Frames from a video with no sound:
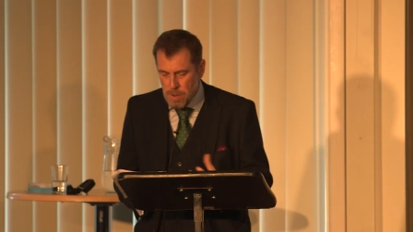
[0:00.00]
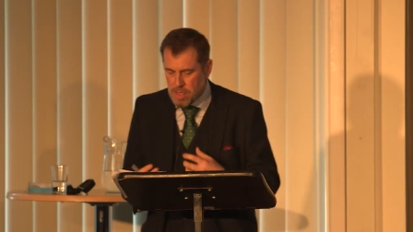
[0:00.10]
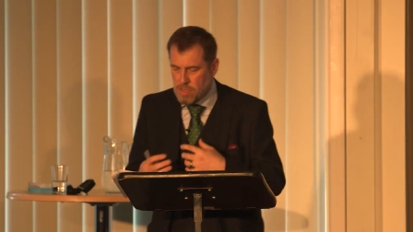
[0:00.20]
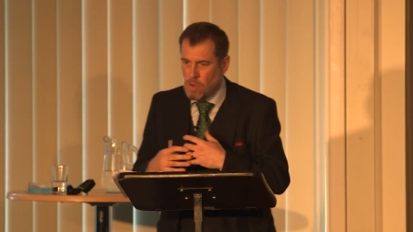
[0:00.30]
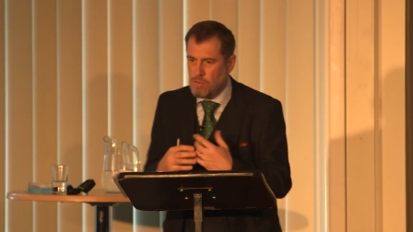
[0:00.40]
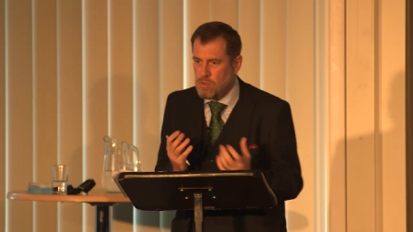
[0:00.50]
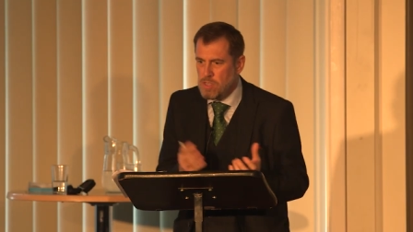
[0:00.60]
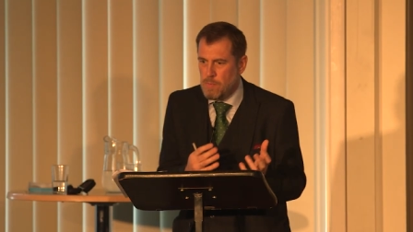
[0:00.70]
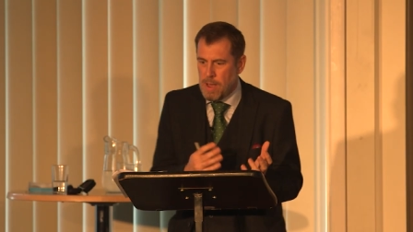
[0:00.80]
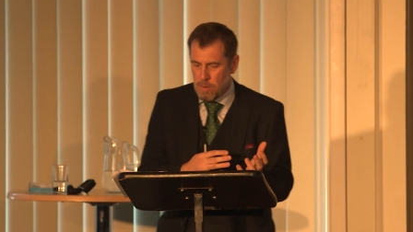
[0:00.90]
But it's not
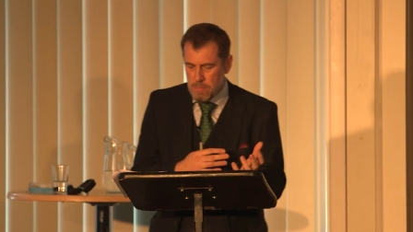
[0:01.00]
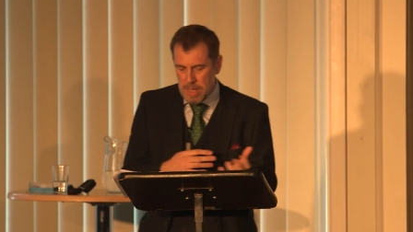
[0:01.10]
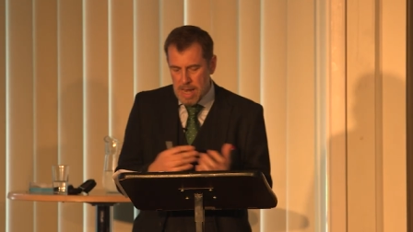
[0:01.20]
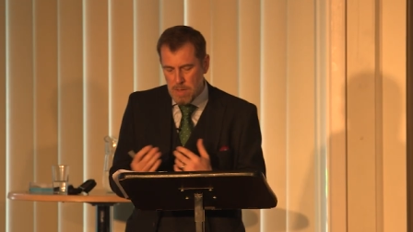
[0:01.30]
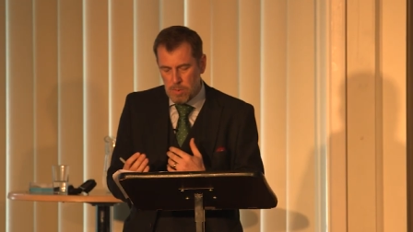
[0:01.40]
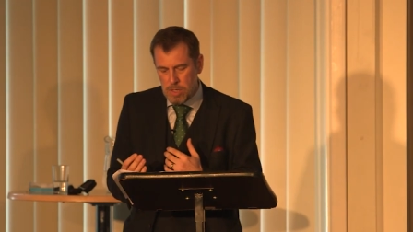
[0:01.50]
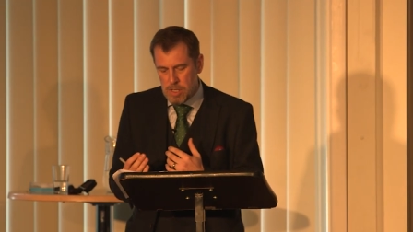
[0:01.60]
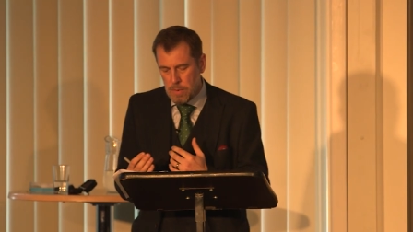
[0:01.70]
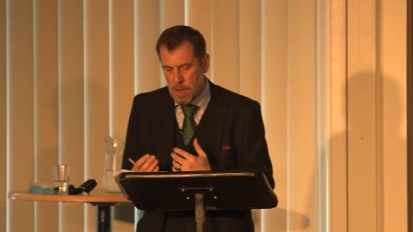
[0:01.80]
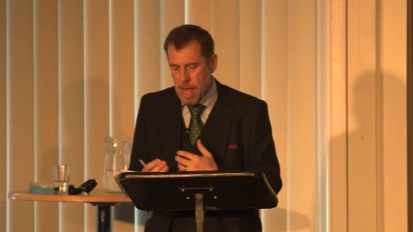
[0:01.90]
just about being able
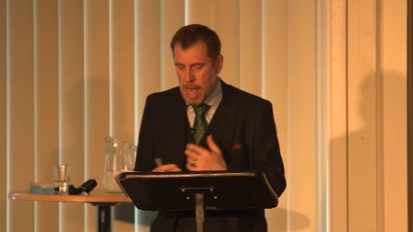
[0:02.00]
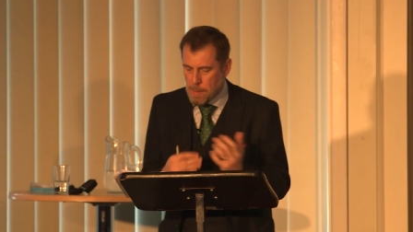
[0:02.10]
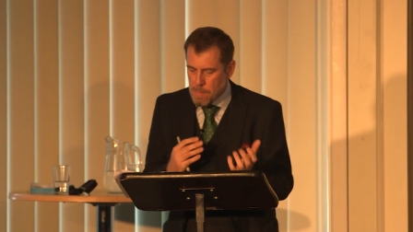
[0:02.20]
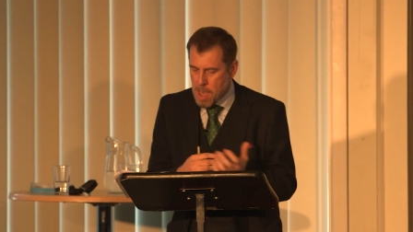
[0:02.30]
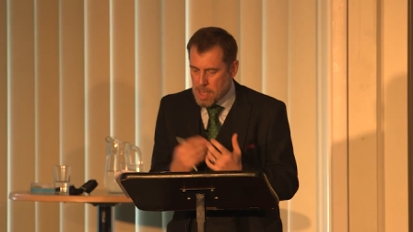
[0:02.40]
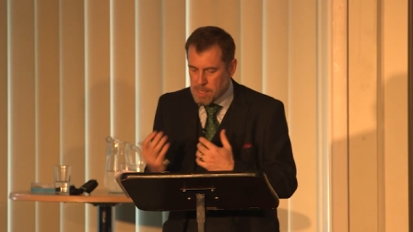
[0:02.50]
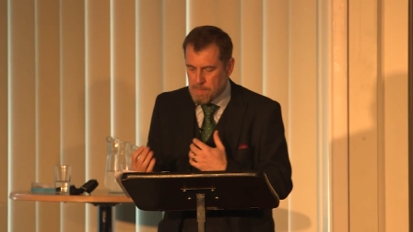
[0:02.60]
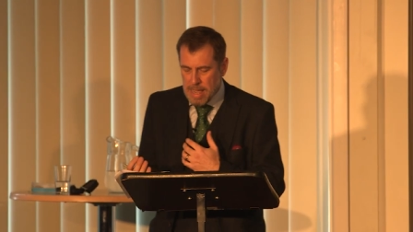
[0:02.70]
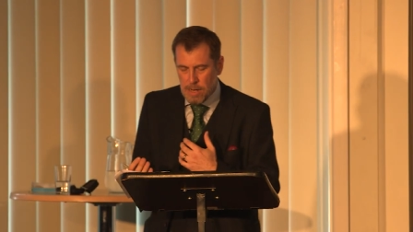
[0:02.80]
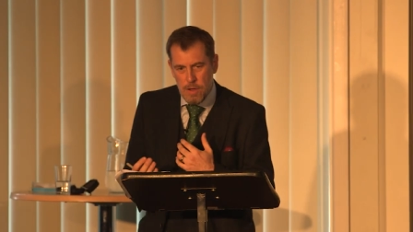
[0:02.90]
to
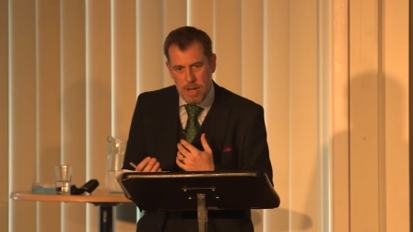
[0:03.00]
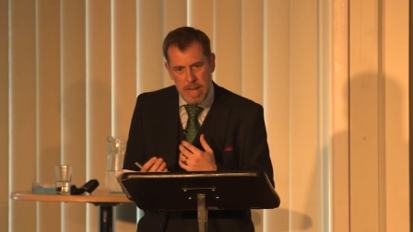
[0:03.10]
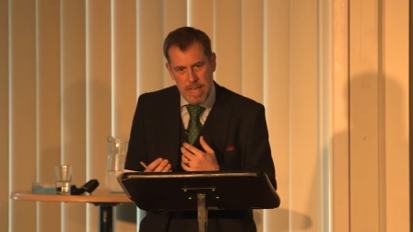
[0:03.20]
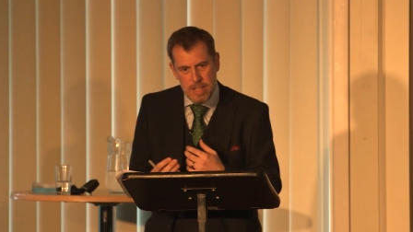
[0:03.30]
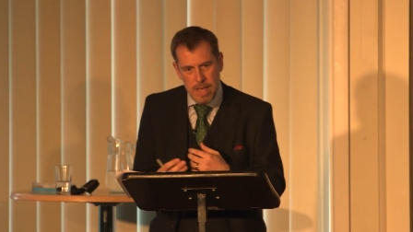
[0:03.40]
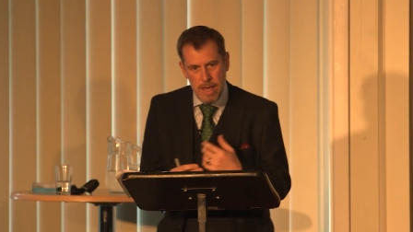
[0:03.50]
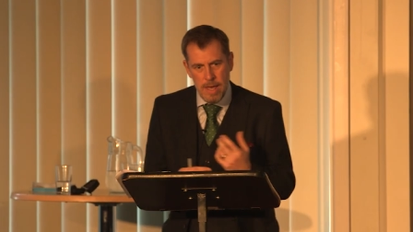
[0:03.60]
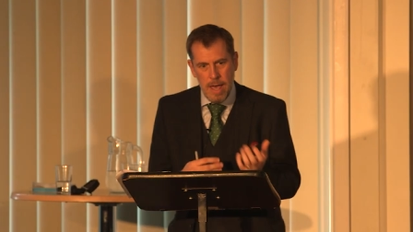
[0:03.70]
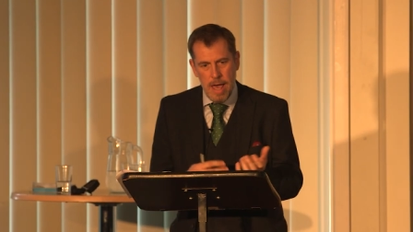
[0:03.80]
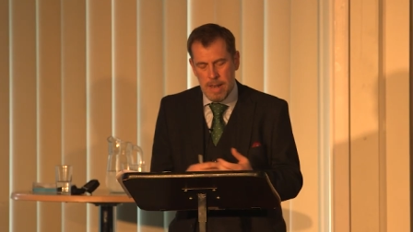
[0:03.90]
make learning easier
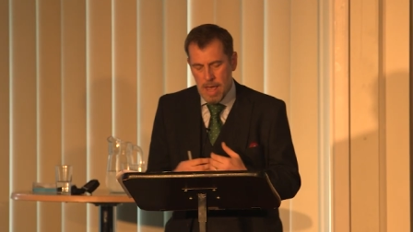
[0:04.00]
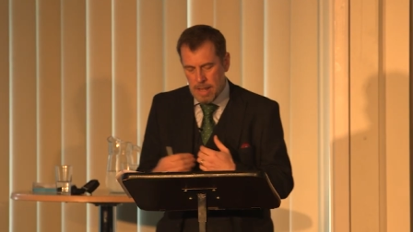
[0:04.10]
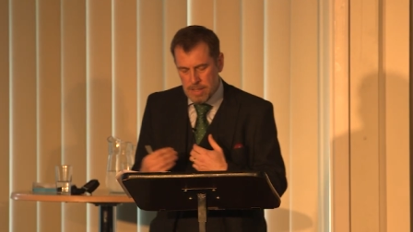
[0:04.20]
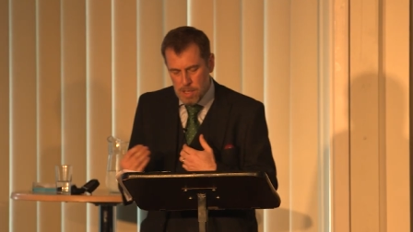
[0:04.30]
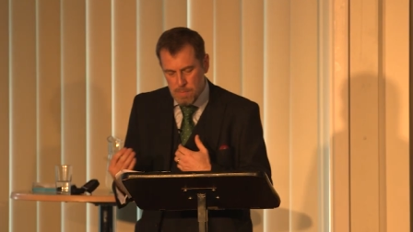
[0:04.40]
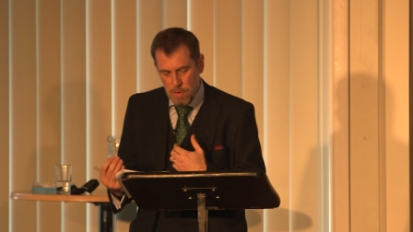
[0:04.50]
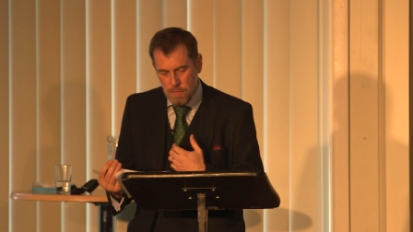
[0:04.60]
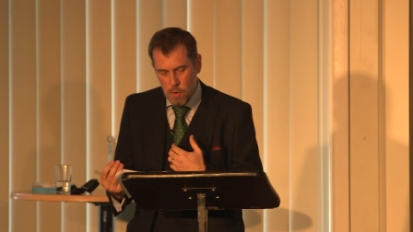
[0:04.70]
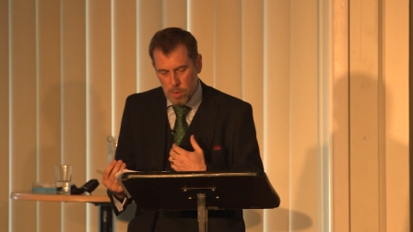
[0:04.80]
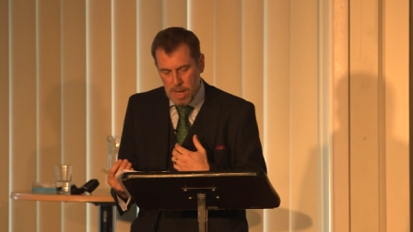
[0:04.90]
and to move
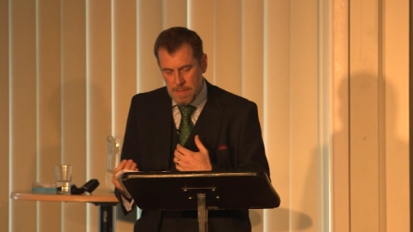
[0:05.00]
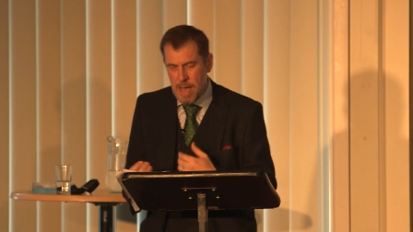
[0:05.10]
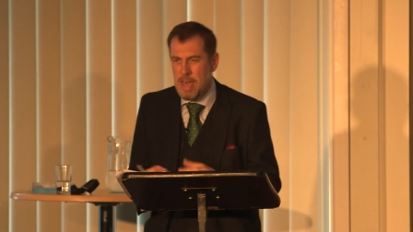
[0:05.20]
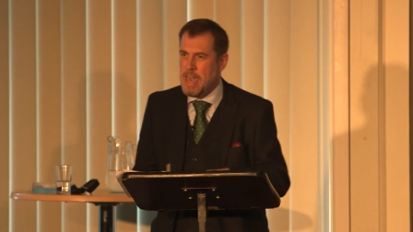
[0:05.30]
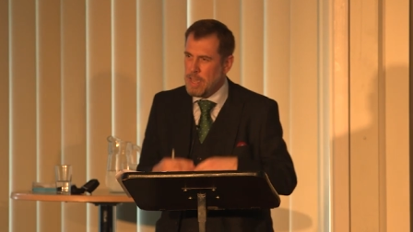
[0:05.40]
forward like that.